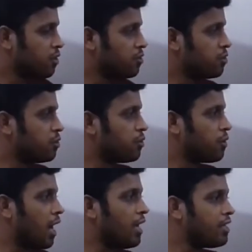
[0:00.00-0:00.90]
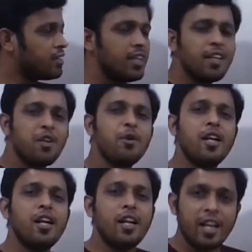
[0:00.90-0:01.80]
So I think you
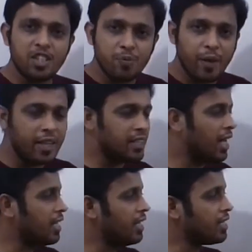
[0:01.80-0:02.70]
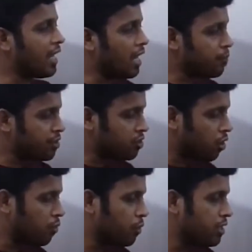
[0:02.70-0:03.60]
didn't expect that it can be
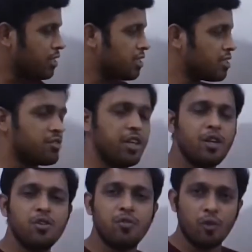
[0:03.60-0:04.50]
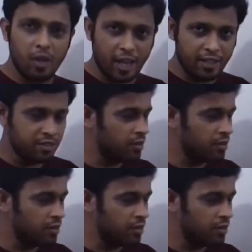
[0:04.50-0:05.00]
solved within just 3 to 4 lines.